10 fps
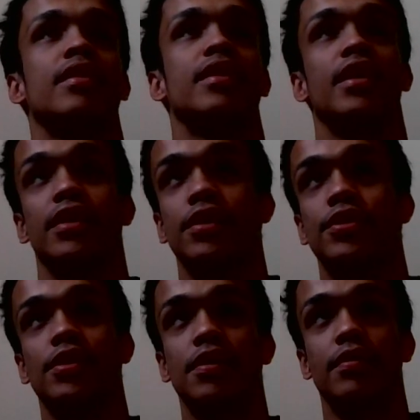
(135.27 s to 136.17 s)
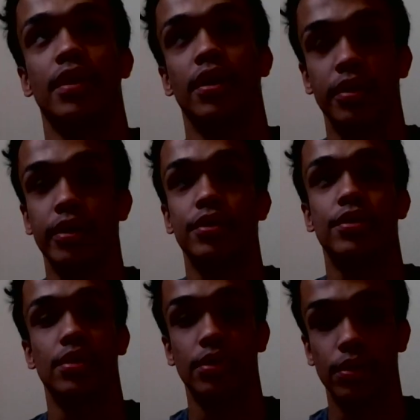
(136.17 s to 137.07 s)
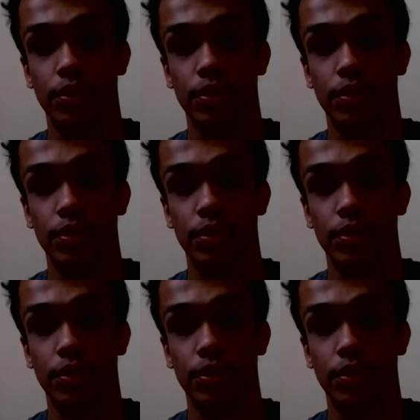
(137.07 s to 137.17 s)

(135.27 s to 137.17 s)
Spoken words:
that initiative or that urge to